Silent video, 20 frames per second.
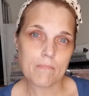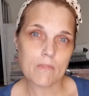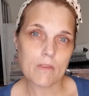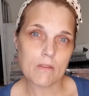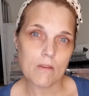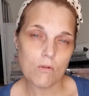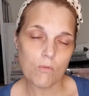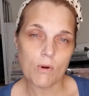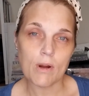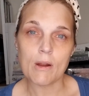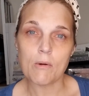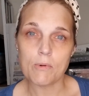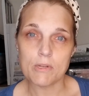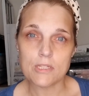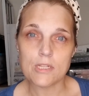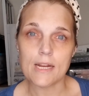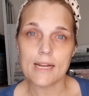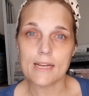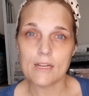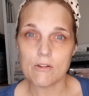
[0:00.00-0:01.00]
where I was
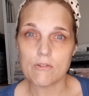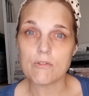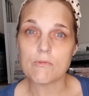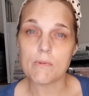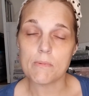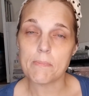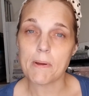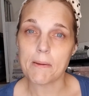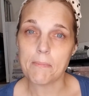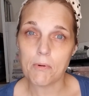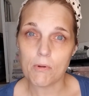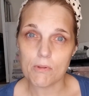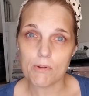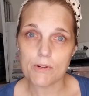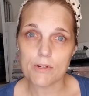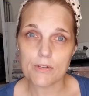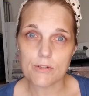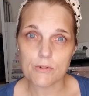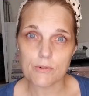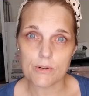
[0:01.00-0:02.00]
diagnosed with bipolar
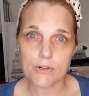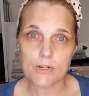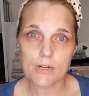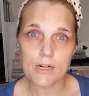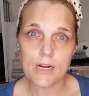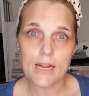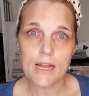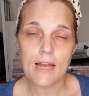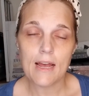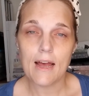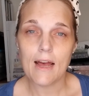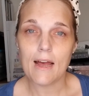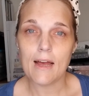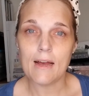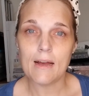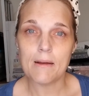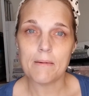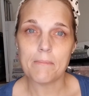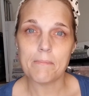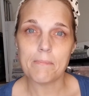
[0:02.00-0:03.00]
disorder,
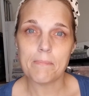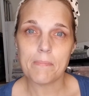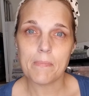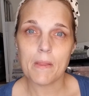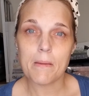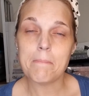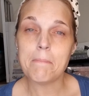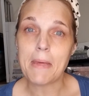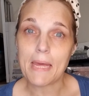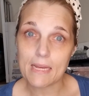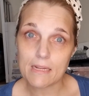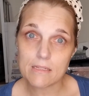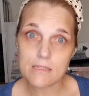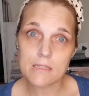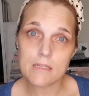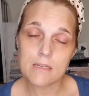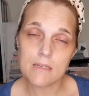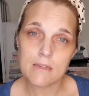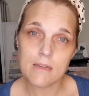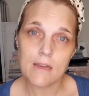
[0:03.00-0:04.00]

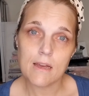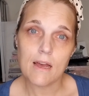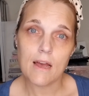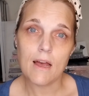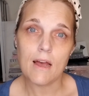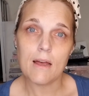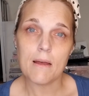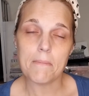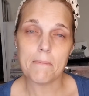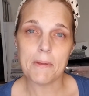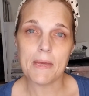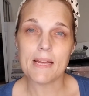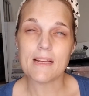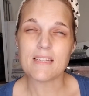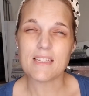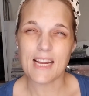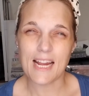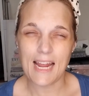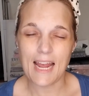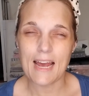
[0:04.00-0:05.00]
mixed, because I
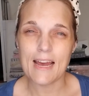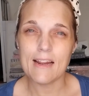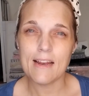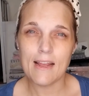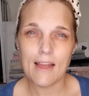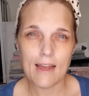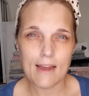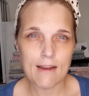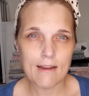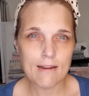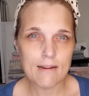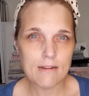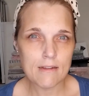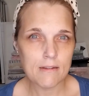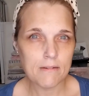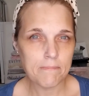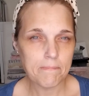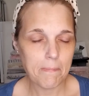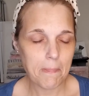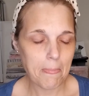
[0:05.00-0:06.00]
had
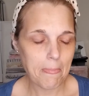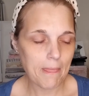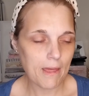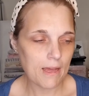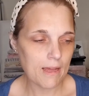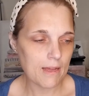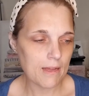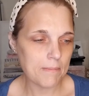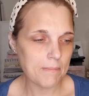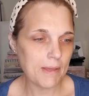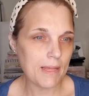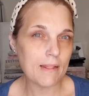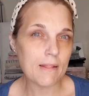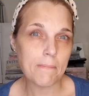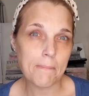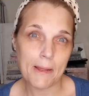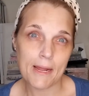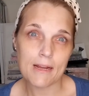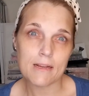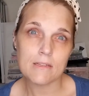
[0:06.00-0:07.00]
in the
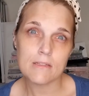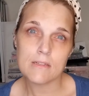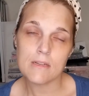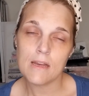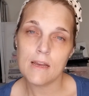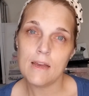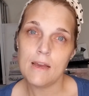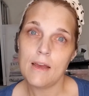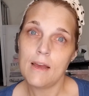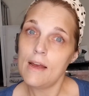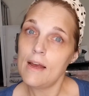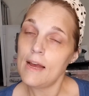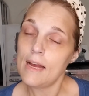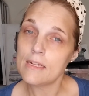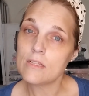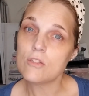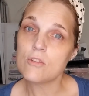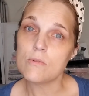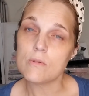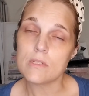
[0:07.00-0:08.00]
past had
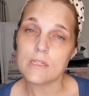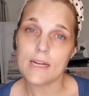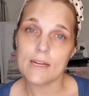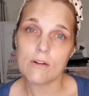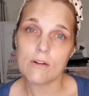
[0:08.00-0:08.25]
suicidal